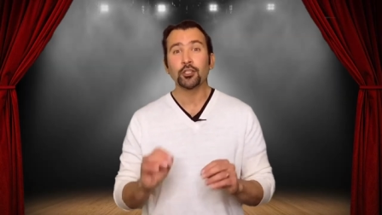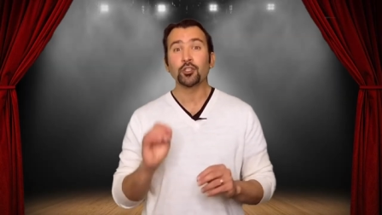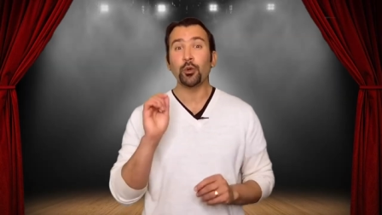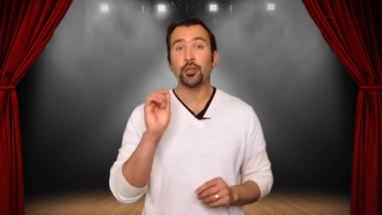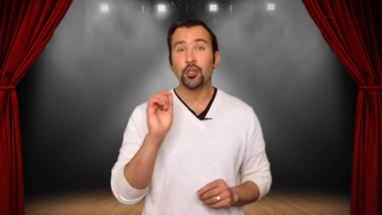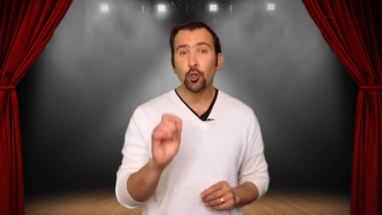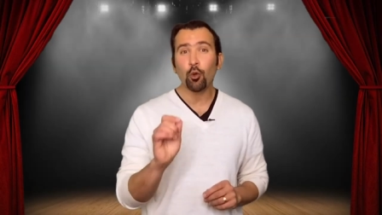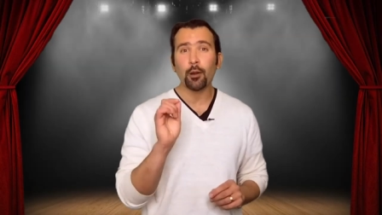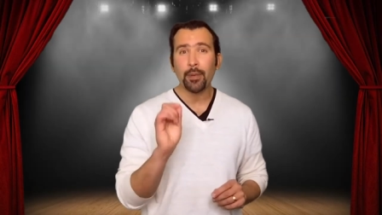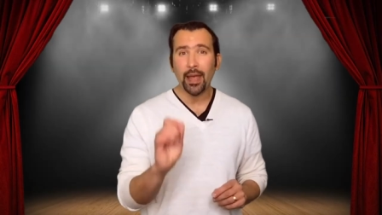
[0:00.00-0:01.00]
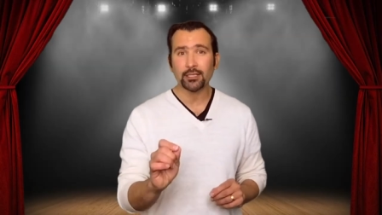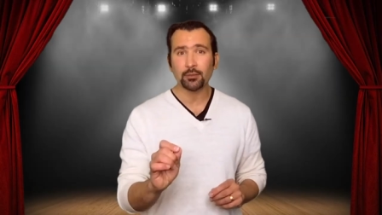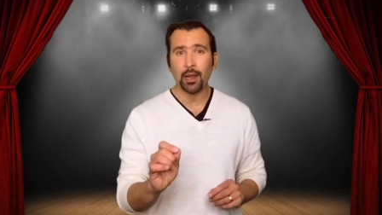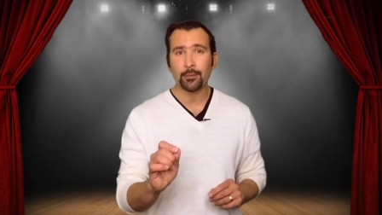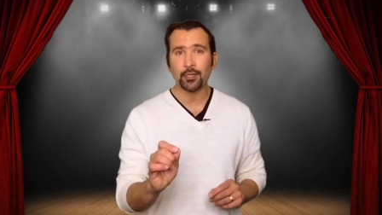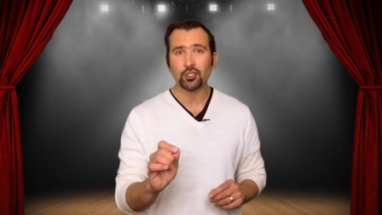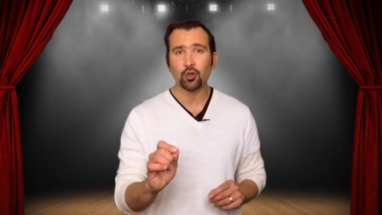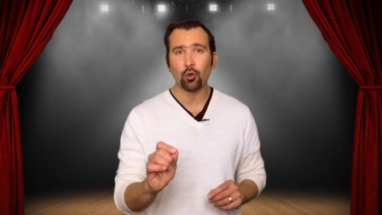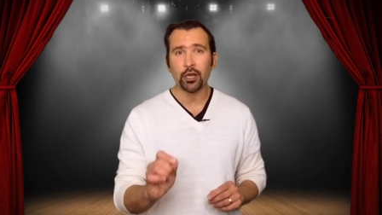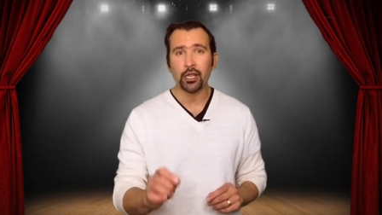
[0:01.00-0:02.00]
So when you are pantomiming a
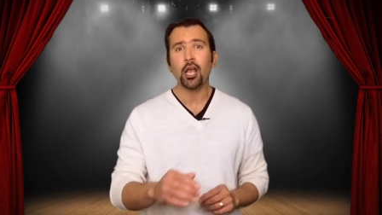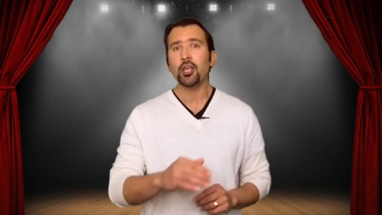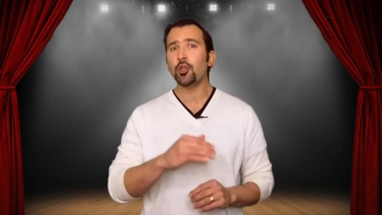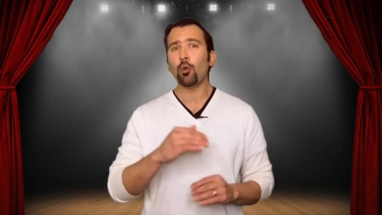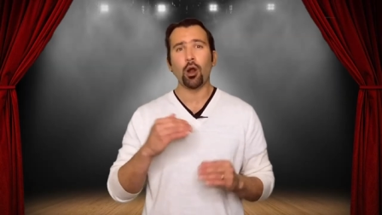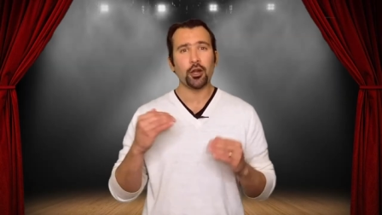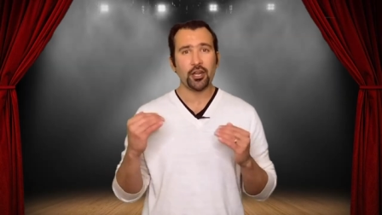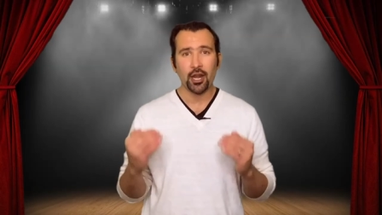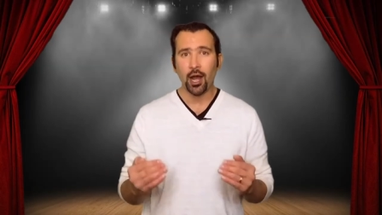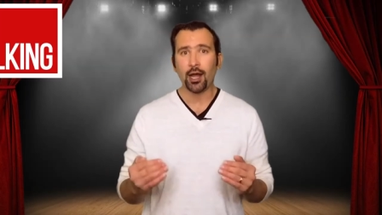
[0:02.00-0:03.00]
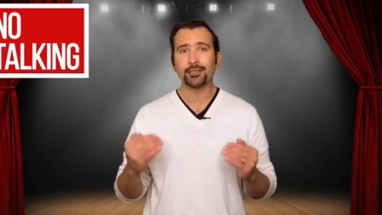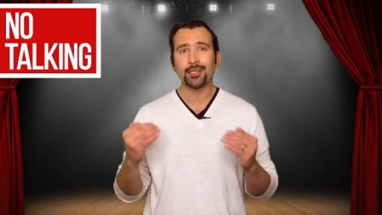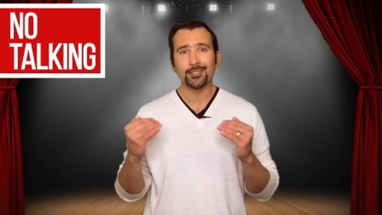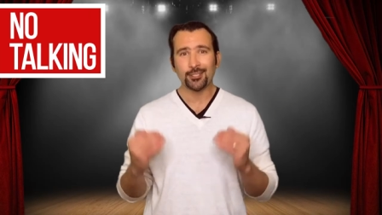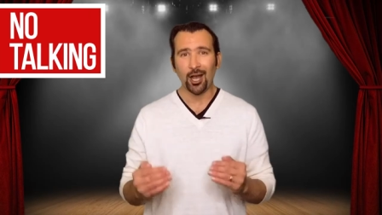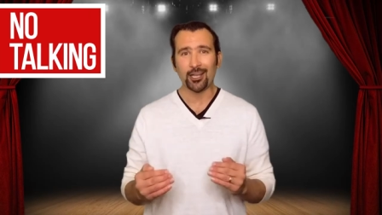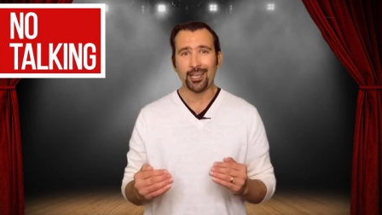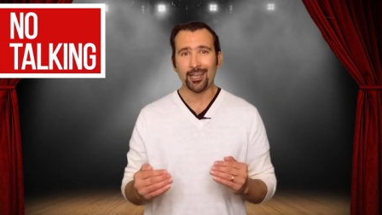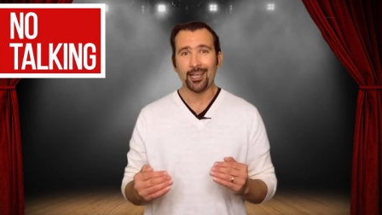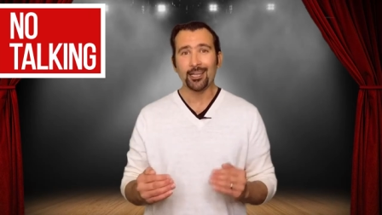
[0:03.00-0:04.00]
story, you are not
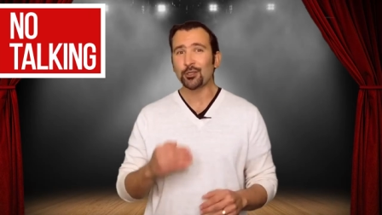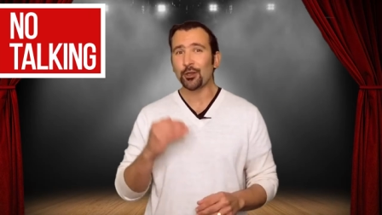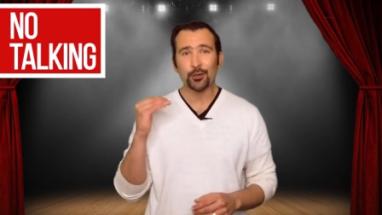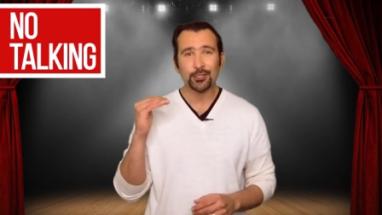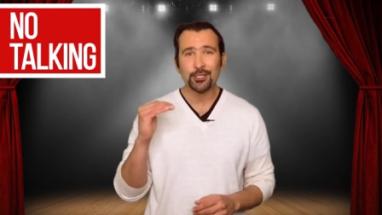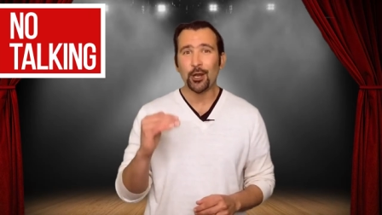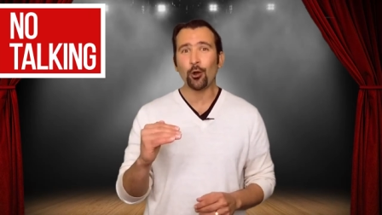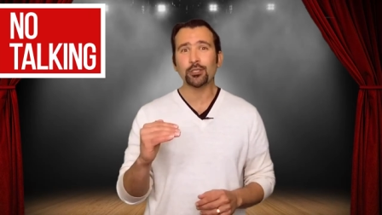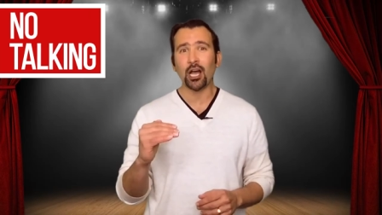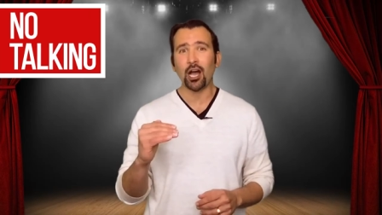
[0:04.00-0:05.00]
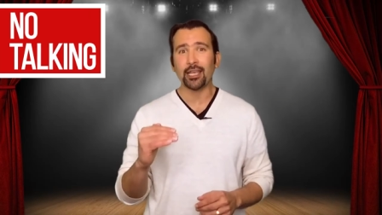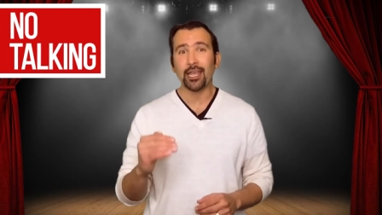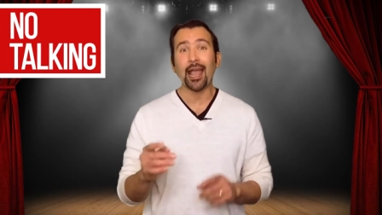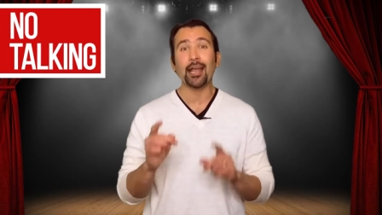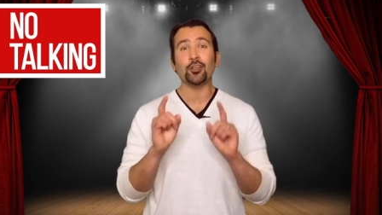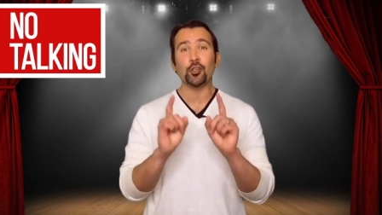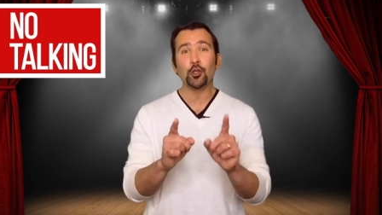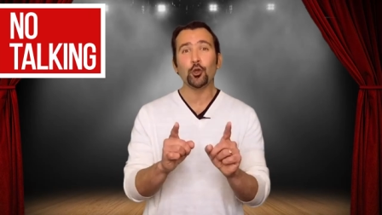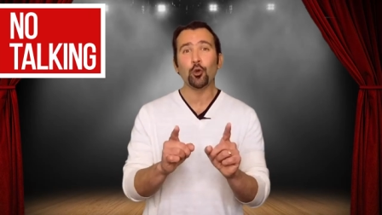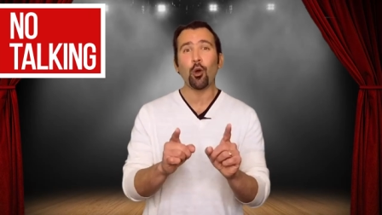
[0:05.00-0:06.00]
talking. So there is no talking and
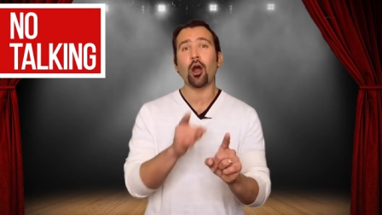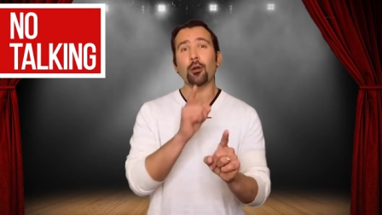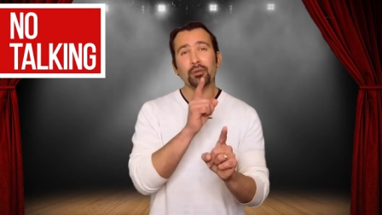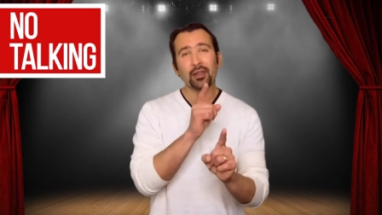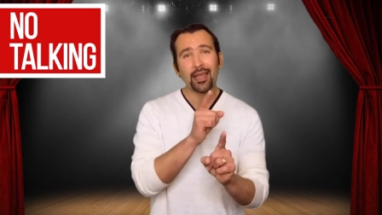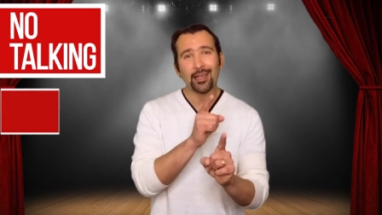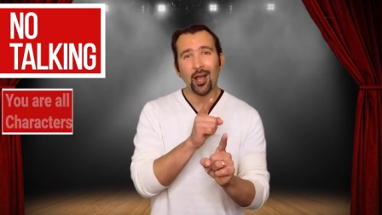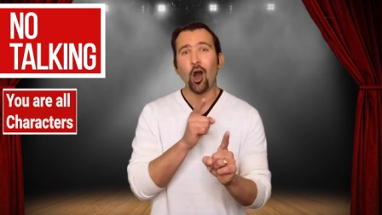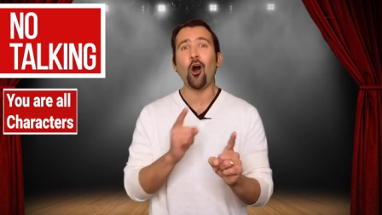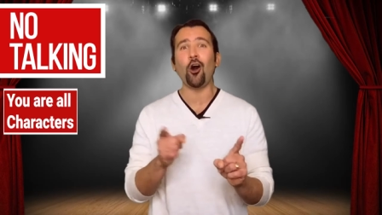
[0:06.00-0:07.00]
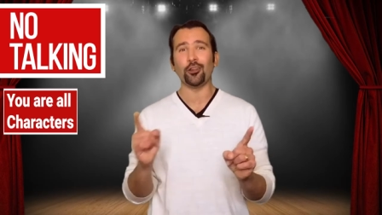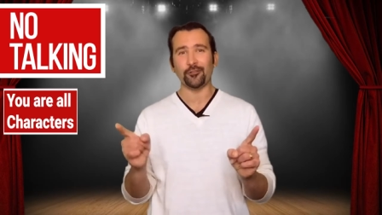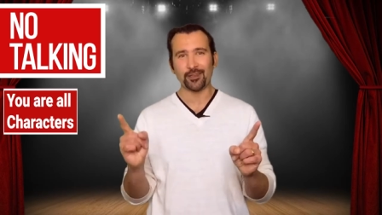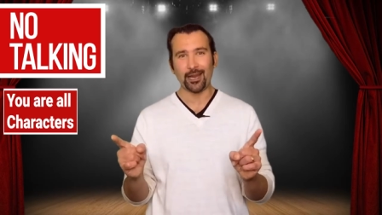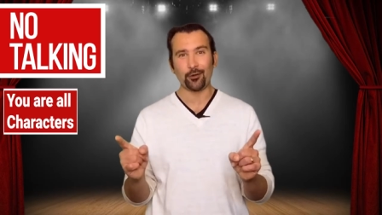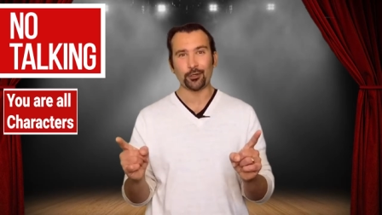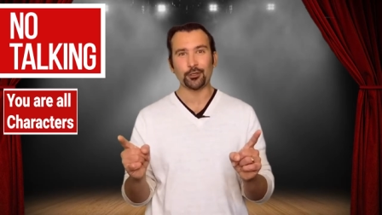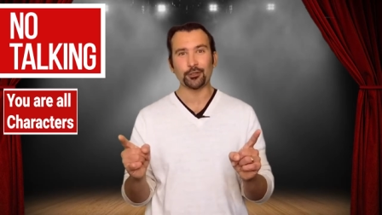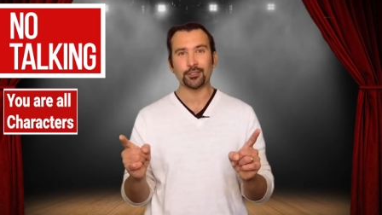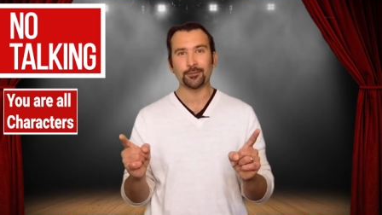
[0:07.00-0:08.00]
you are playing all of the
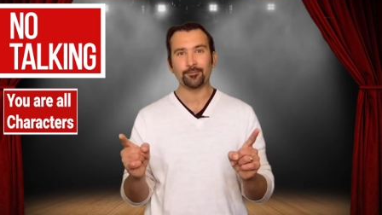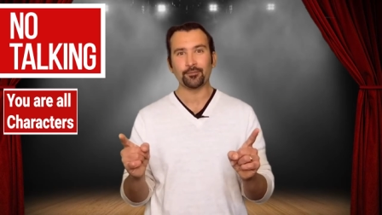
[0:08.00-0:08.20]
characters.